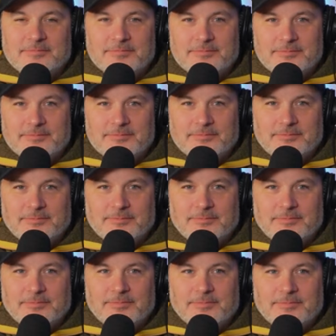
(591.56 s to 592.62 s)

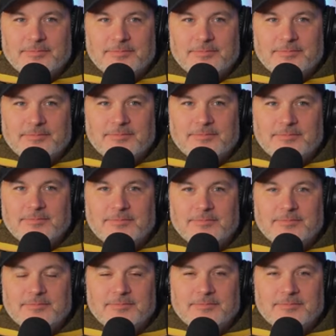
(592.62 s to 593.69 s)

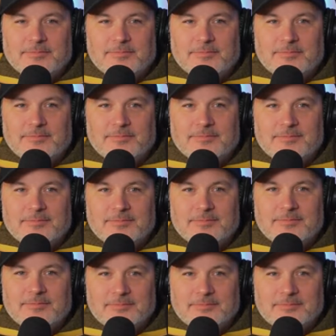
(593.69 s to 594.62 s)
This person isn't speaking.